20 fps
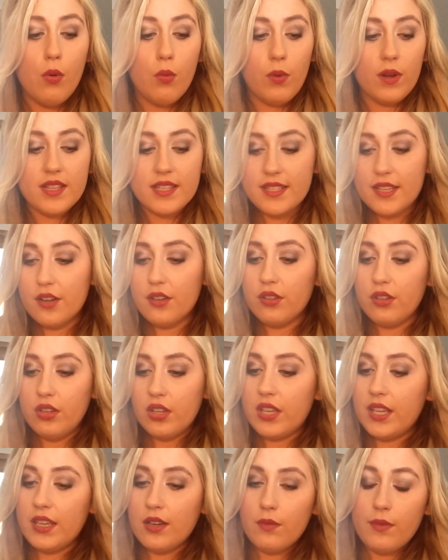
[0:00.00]
Once they're
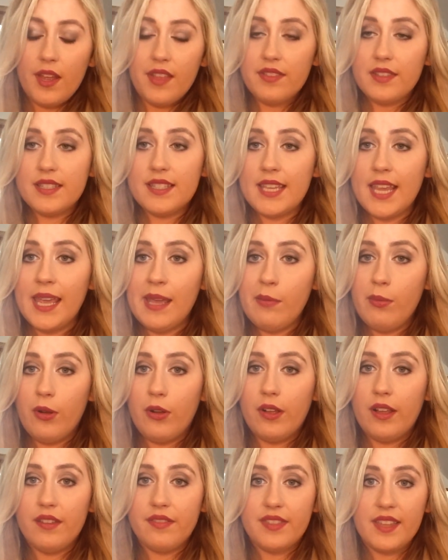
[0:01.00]
looking around the
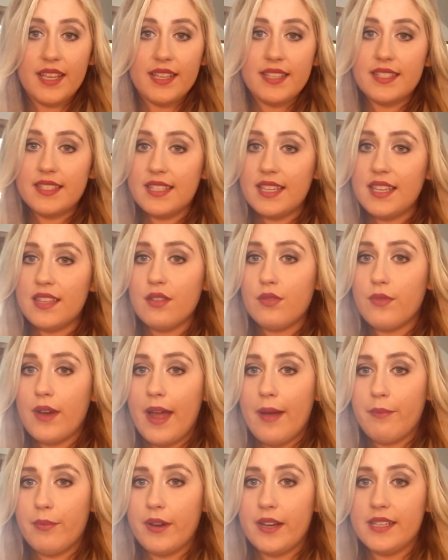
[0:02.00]
table, if they see the
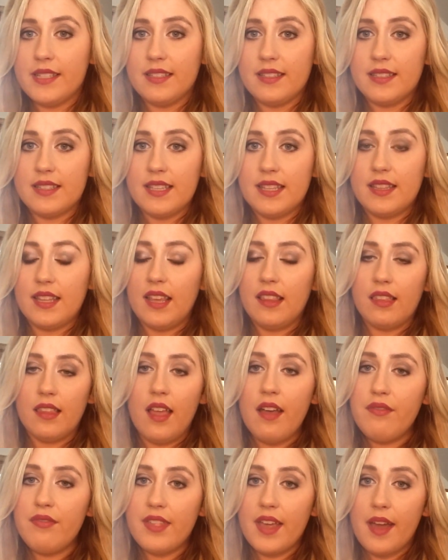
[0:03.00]
wrap bracelets and they
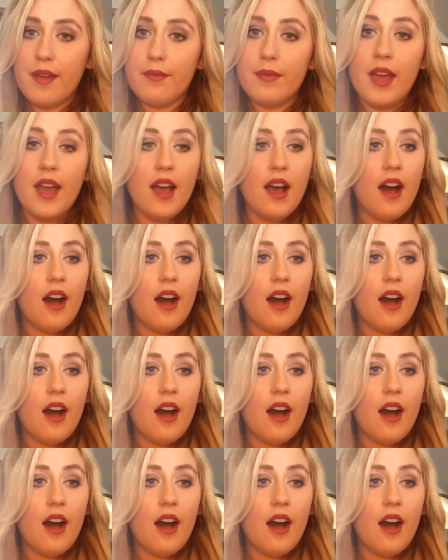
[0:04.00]
love them,